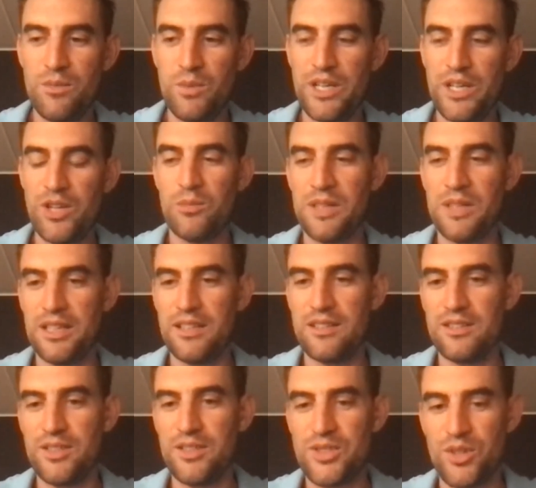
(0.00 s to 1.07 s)
normally
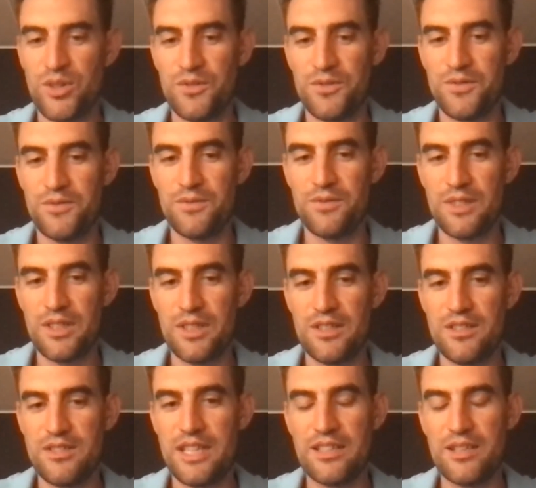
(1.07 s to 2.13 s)
sort of
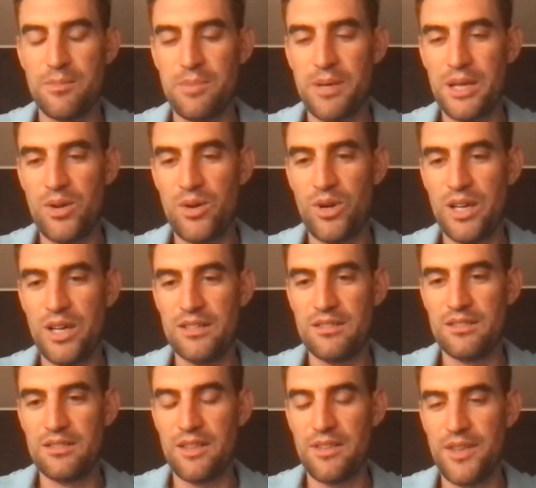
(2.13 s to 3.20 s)
stick to
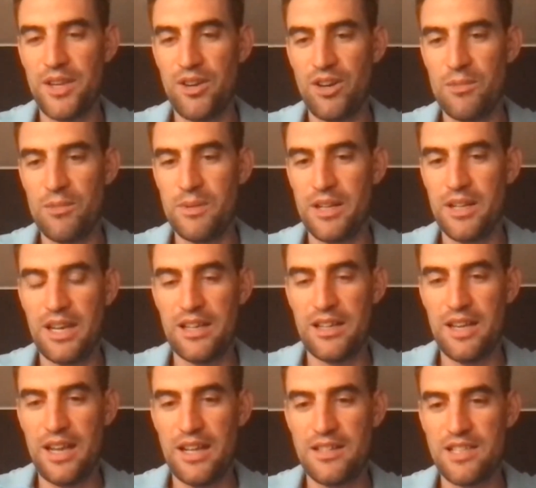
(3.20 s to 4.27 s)
Bitcoin, Ethereum,
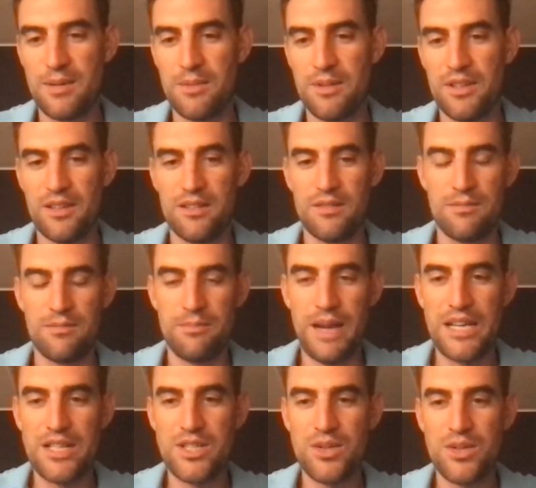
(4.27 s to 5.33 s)
and some of the
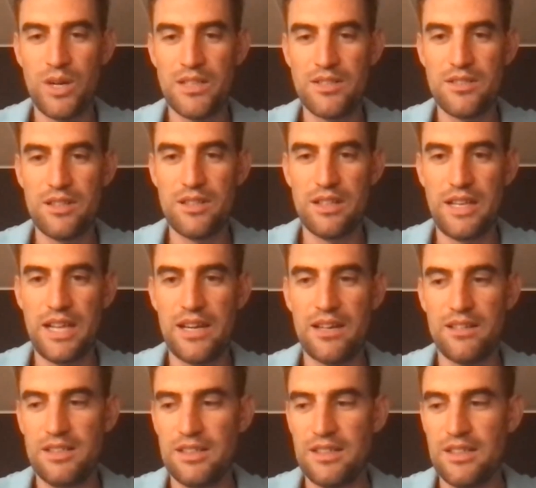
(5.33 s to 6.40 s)
major ones.
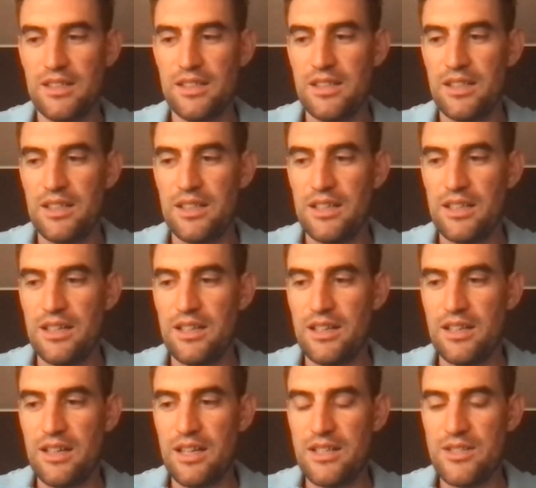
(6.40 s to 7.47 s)
Now,
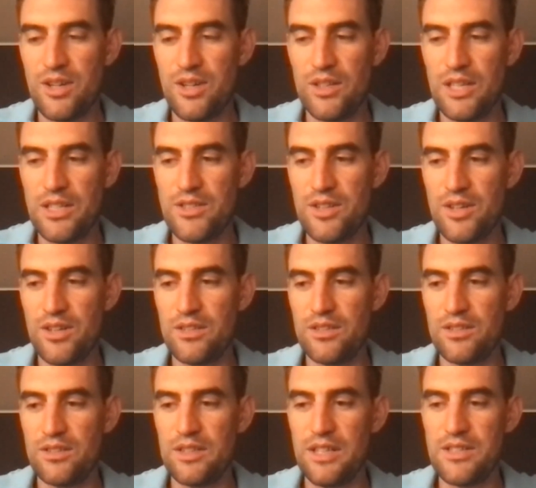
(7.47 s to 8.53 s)
it's not
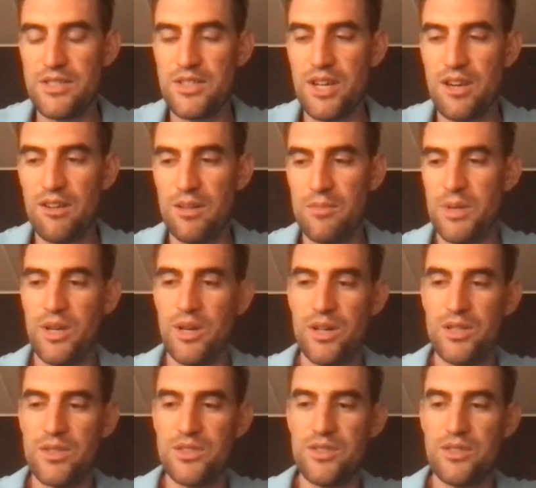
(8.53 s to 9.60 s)
necessarily
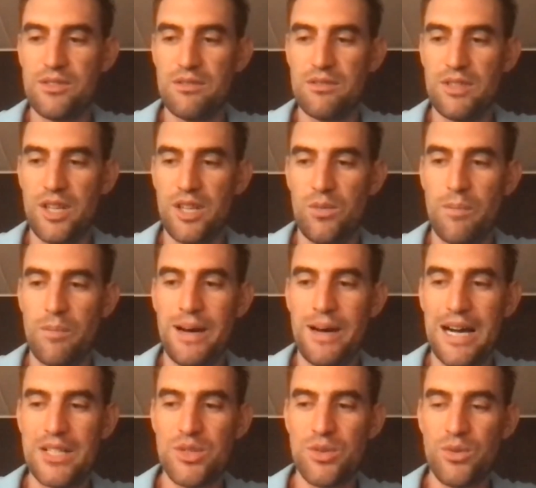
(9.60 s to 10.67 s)
because we're
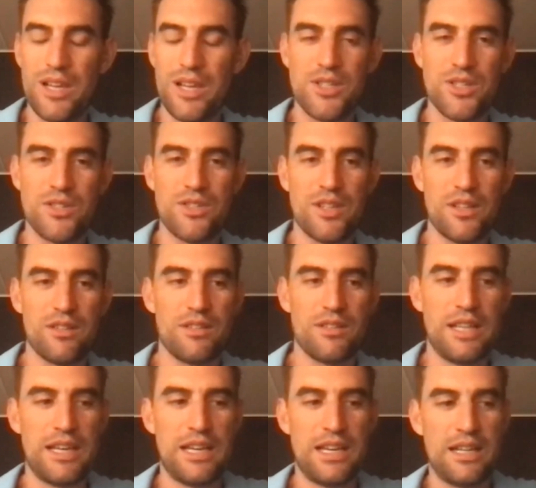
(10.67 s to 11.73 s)
partial there. It's just that
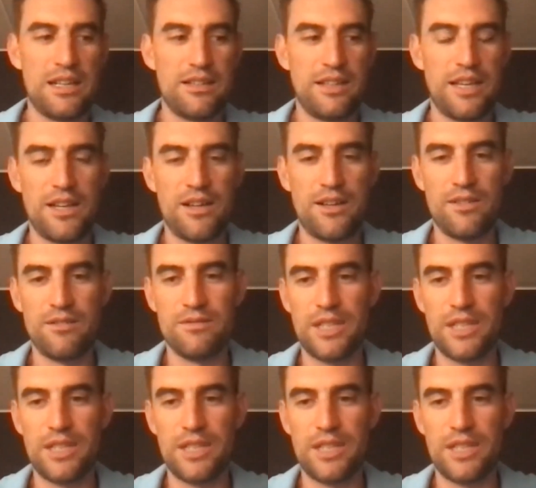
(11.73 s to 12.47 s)
they're